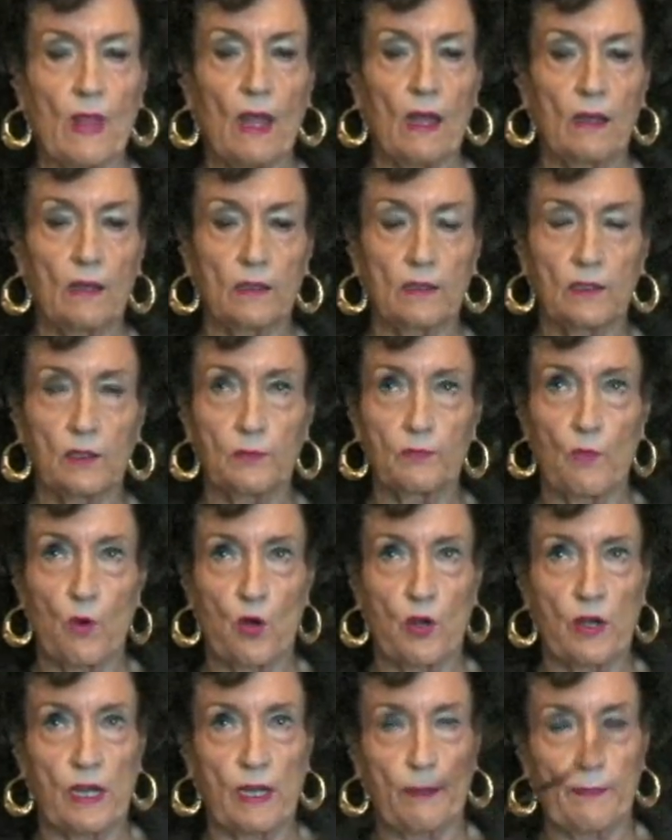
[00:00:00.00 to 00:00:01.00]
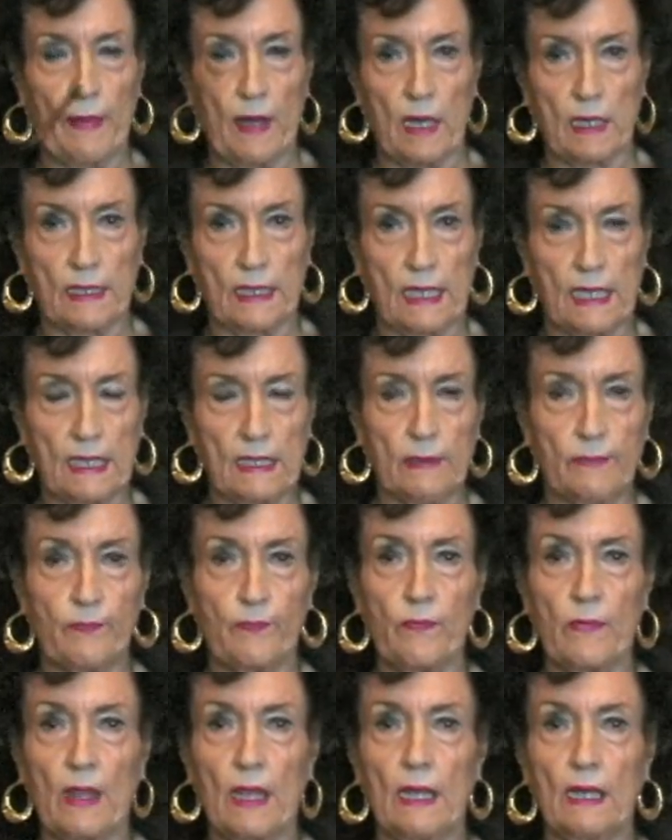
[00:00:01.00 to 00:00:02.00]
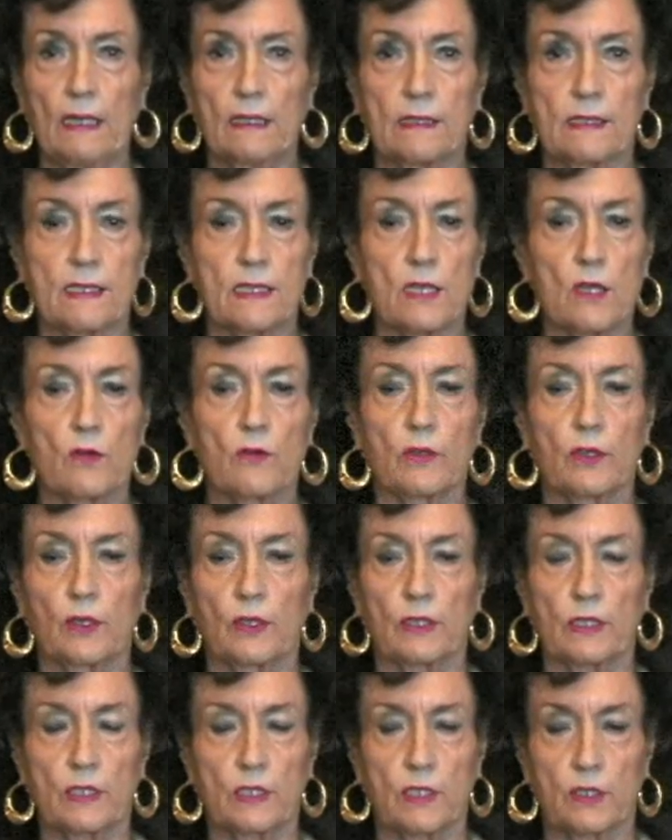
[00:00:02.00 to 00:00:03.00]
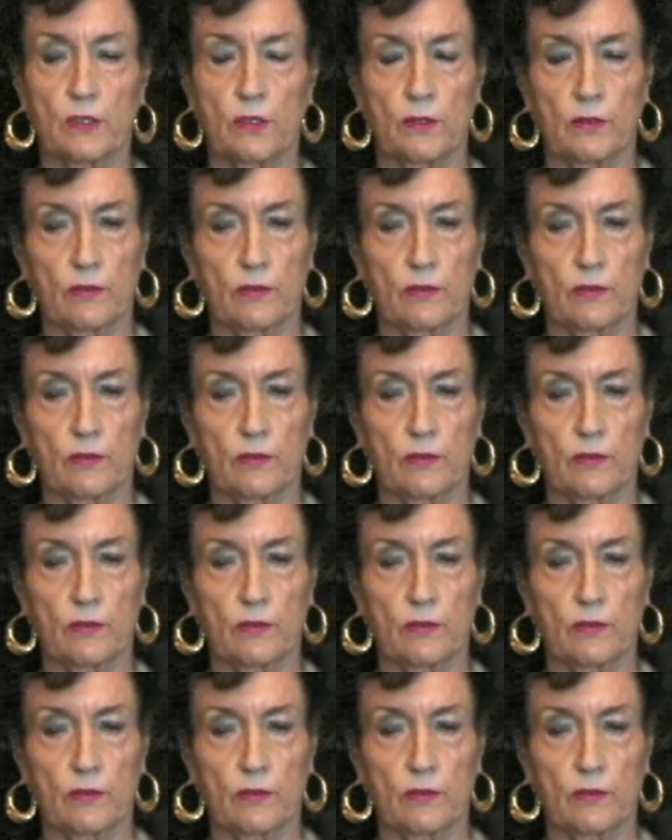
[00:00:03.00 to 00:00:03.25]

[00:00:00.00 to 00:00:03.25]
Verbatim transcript: Good morning, Bonnie. It's so good to,